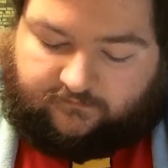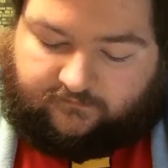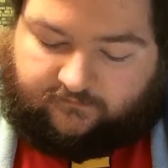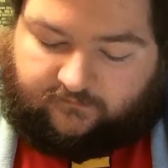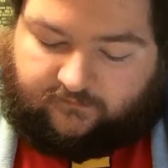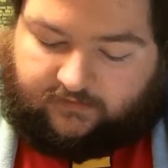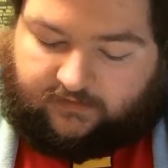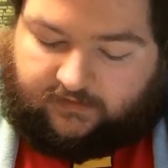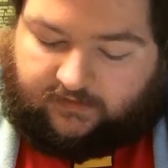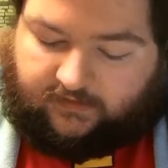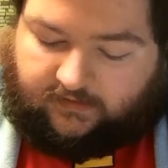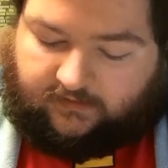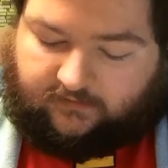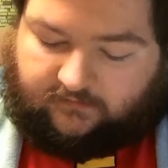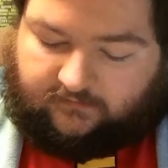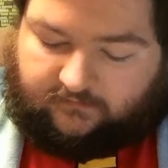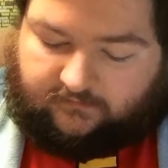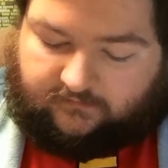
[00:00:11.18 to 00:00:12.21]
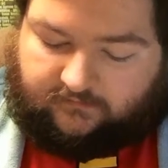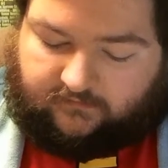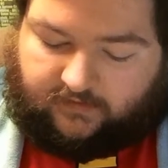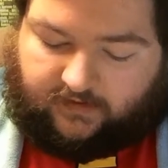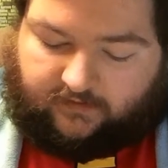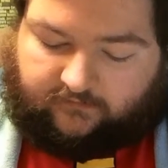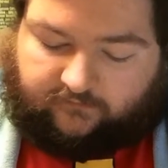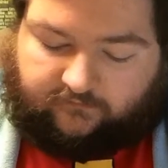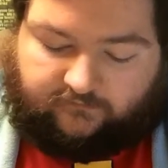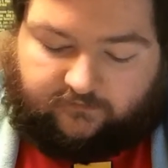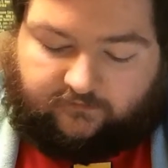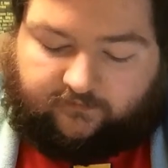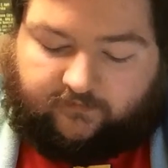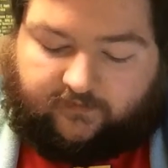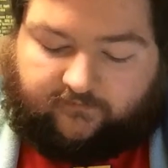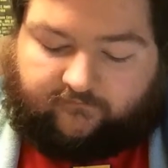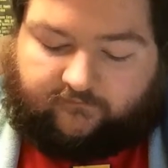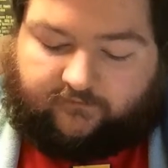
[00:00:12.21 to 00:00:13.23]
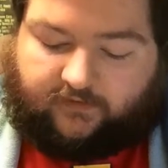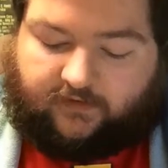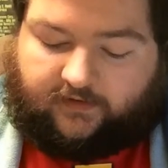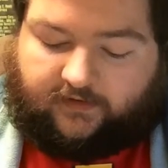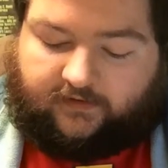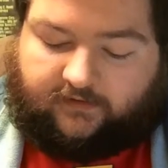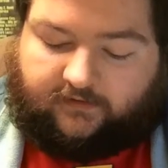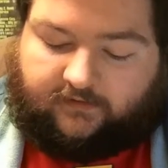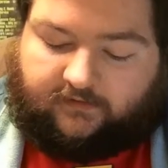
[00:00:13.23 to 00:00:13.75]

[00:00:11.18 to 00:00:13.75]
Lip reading: 3, how does Superman fly?